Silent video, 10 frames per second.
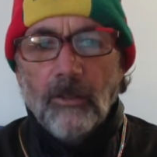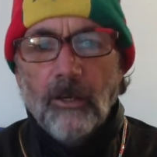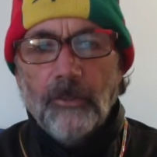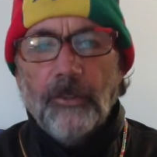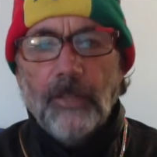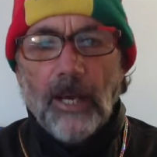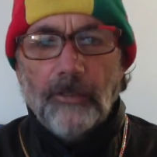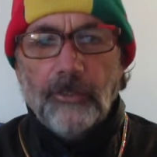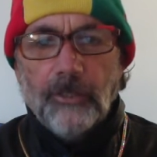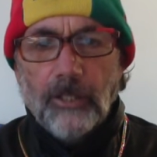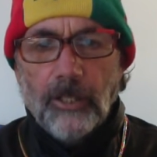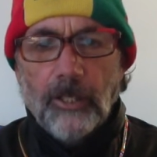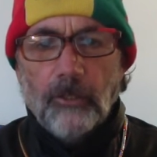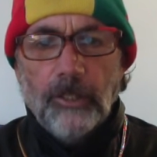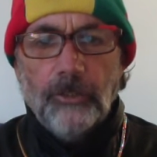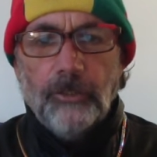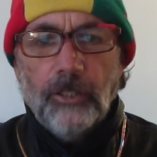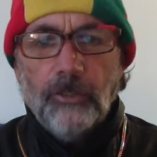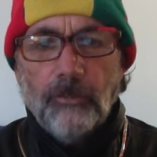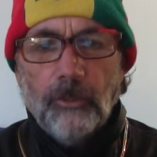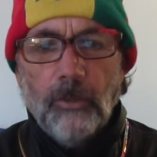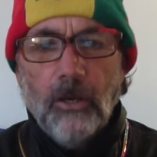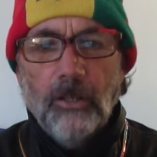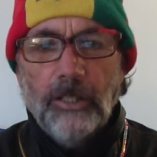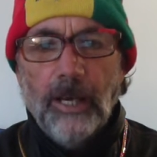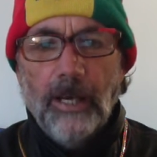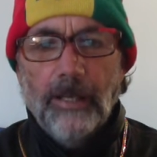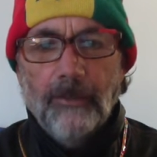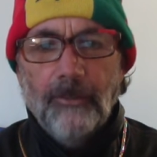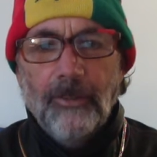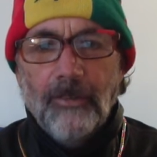orthodox Christians of the wrong kind,